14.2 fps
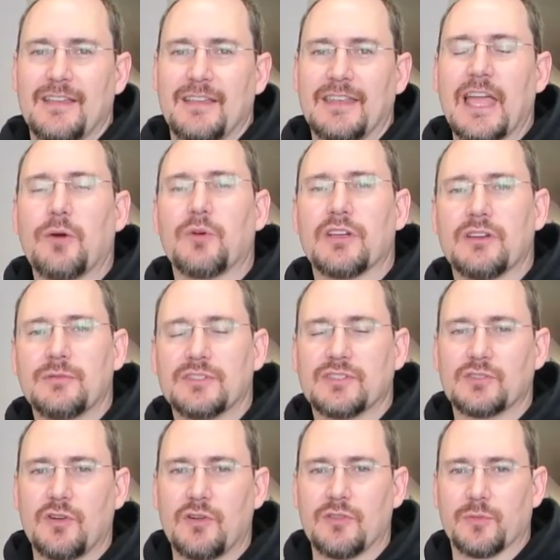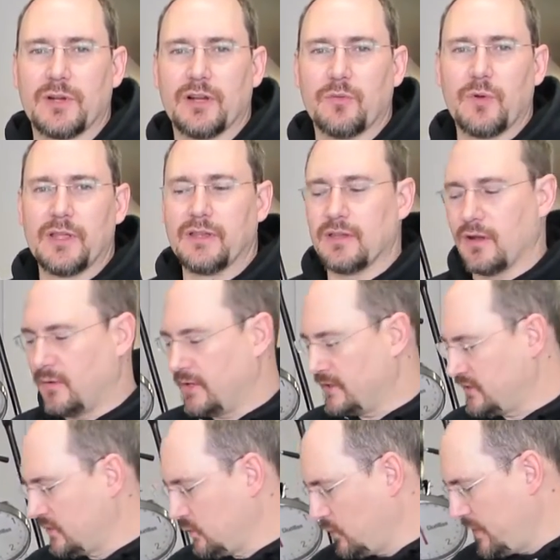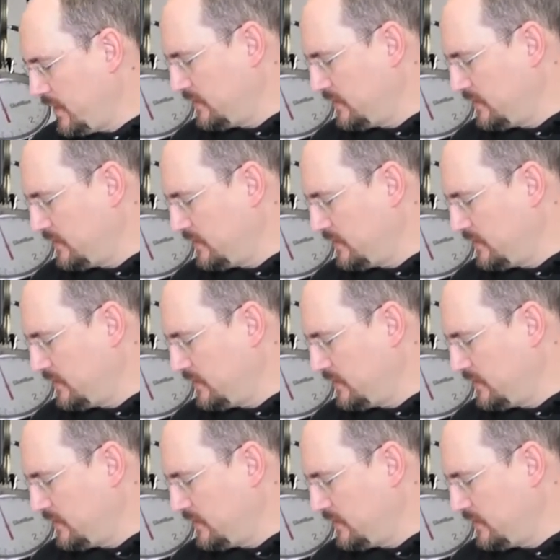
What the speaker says: Now we're going to install the rear window, and it's the rear